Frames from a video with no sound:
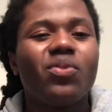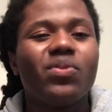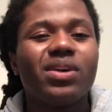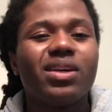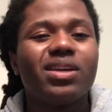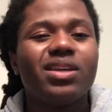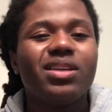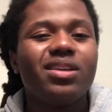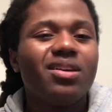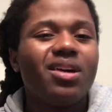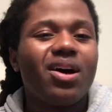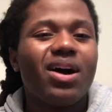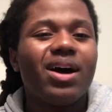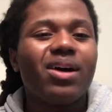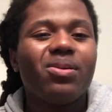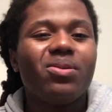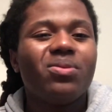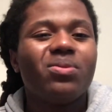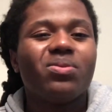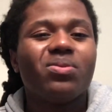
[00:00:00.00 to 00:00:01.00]
Well, I
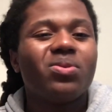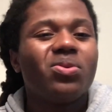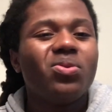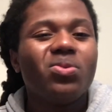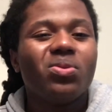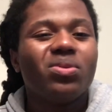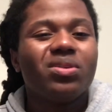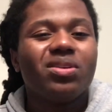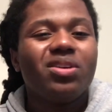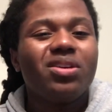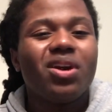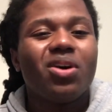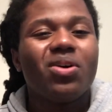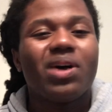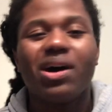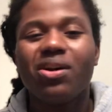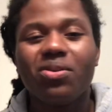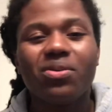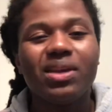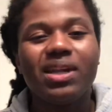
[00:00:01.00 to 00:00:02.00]

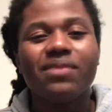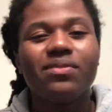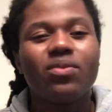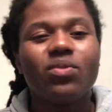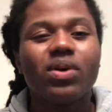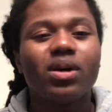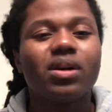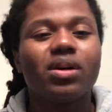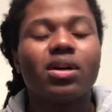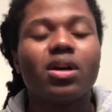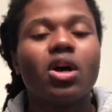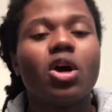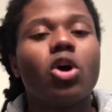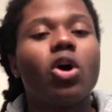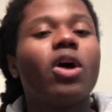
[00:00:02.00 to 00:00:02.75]
don't even want to,